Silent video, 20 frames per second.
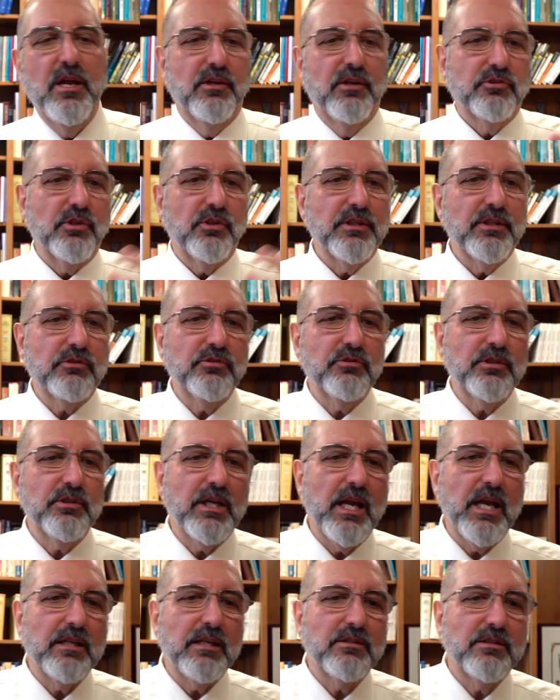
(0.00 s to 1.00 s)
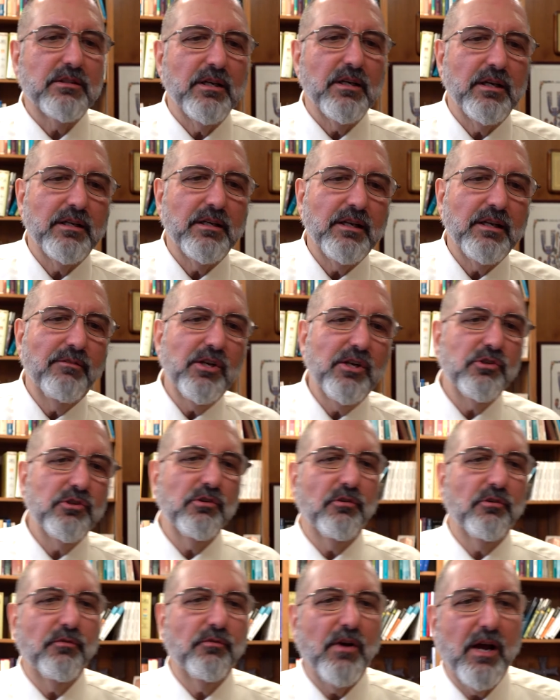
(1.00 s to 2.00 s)
So let's look at
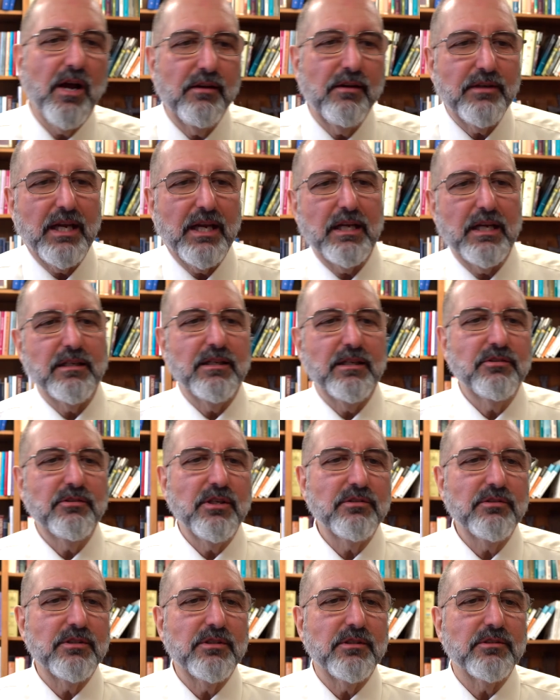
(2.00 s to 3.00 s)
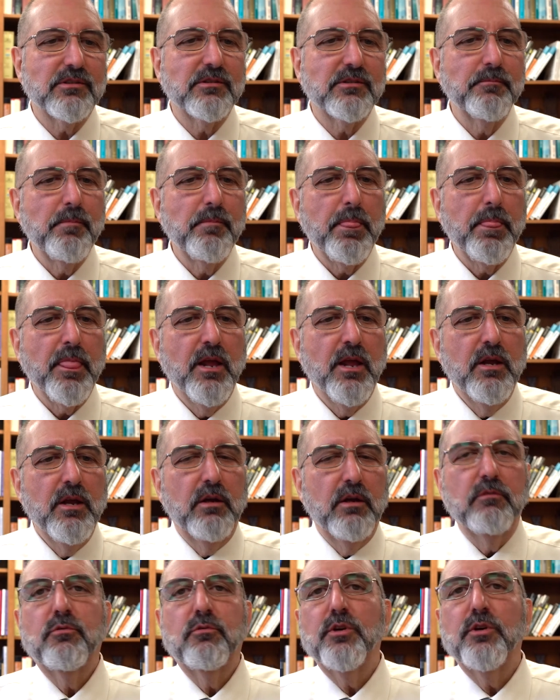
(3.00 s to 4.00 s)
Ephesians 5:8. He says this,
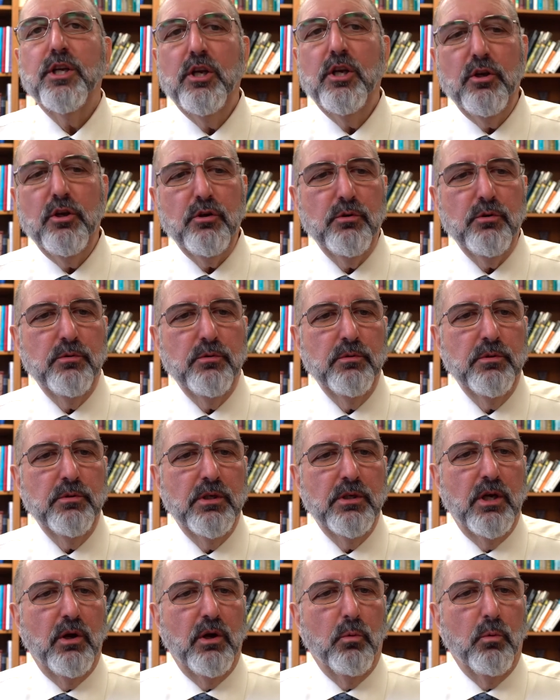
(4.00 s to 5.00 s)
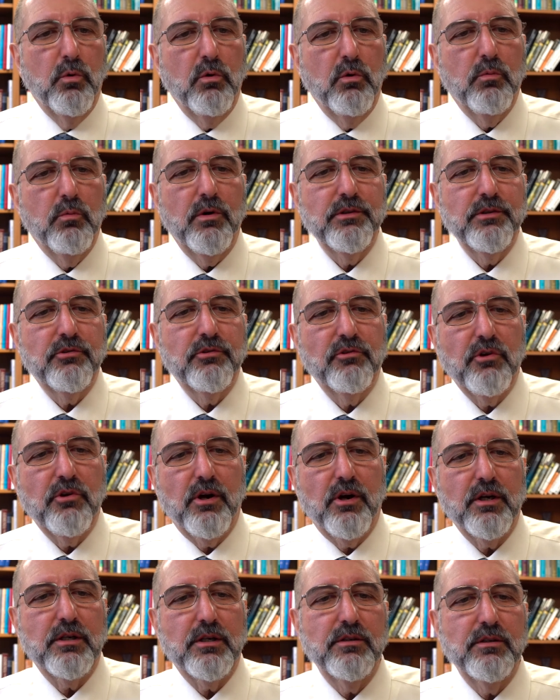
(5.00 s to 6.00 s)
"For you were once
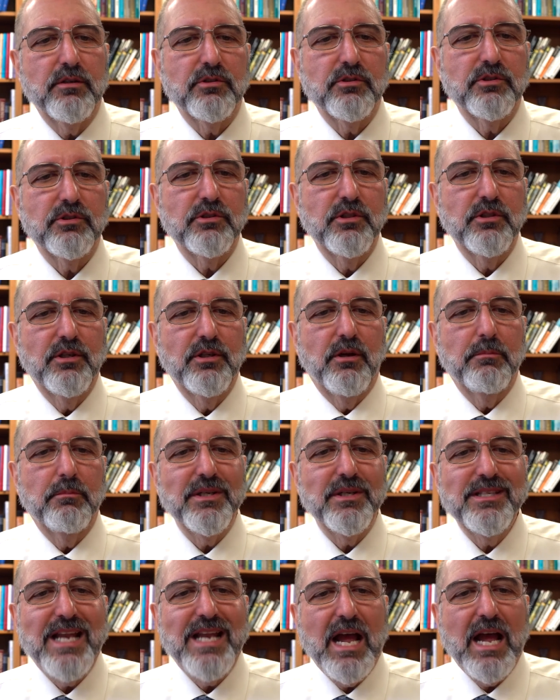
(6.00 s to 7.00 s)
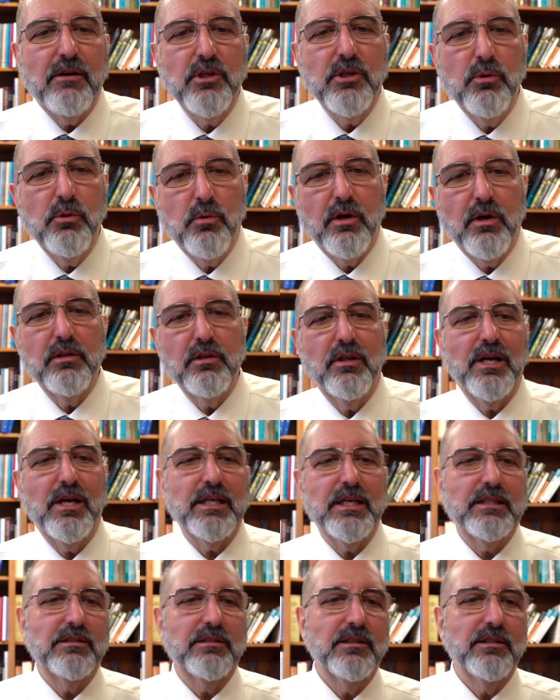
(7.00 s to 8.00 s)
darkness, but now you are
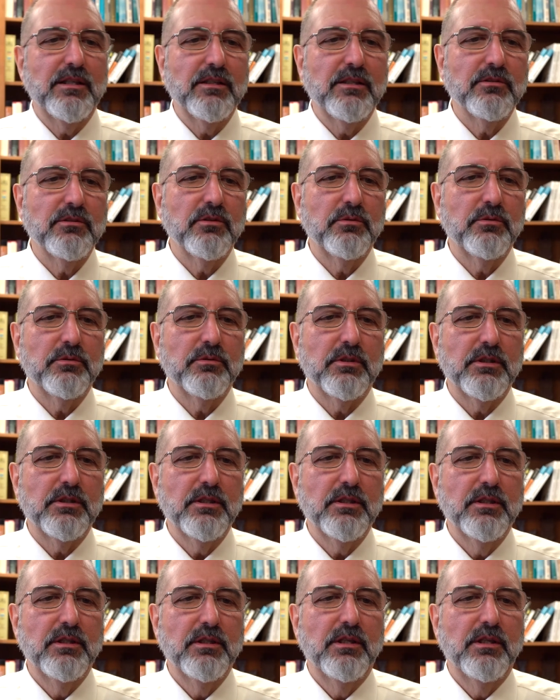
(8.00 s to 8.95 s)
light in the Lord.